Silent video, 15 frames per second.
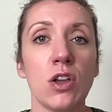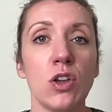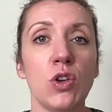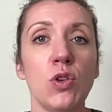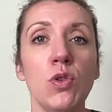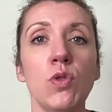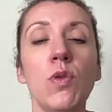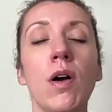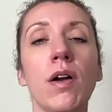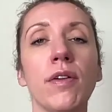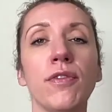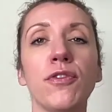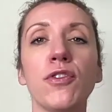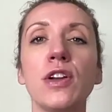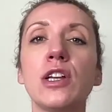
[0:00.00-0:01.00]
you are
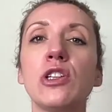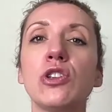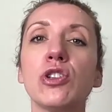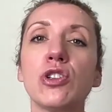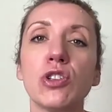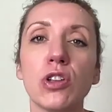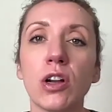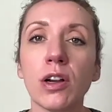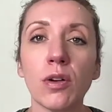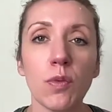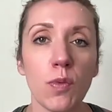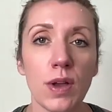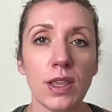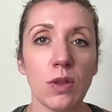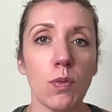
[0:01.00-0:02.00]
free to start
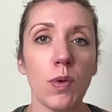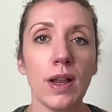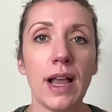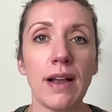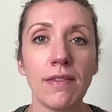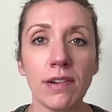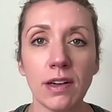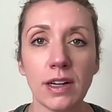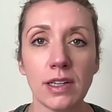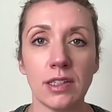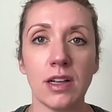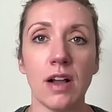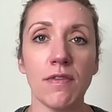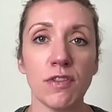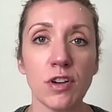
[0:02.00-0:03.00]
with whatever is
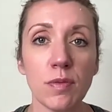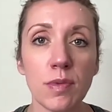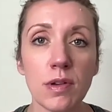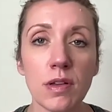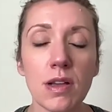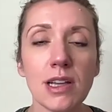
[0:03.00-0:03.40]
comfortable,